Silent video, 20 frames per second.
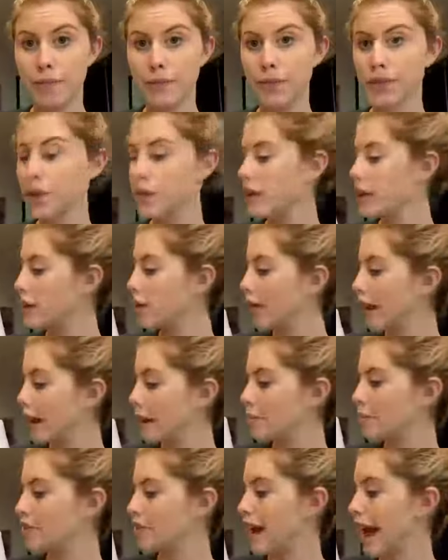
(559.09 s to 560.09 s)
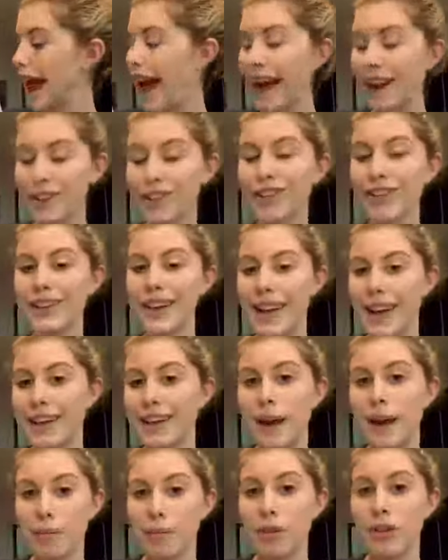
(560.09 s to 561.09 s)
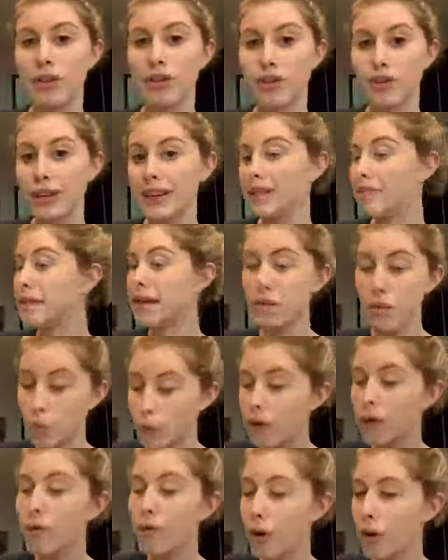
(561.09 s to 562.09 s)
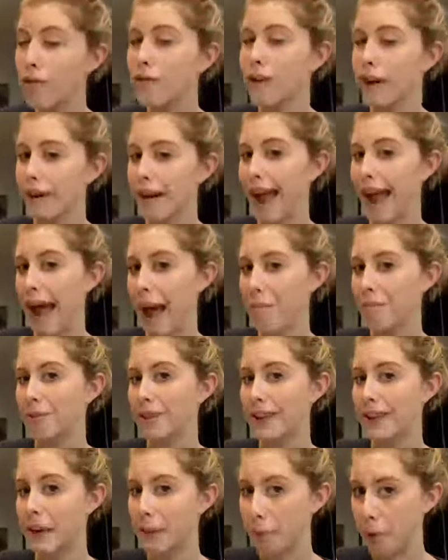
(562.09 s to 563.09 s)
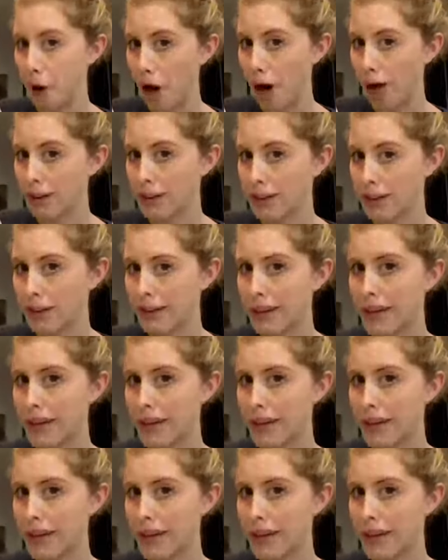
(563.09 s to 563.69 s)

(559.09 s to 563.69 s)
so that you're able to actually end up with a tree that will grow very happily in a pot.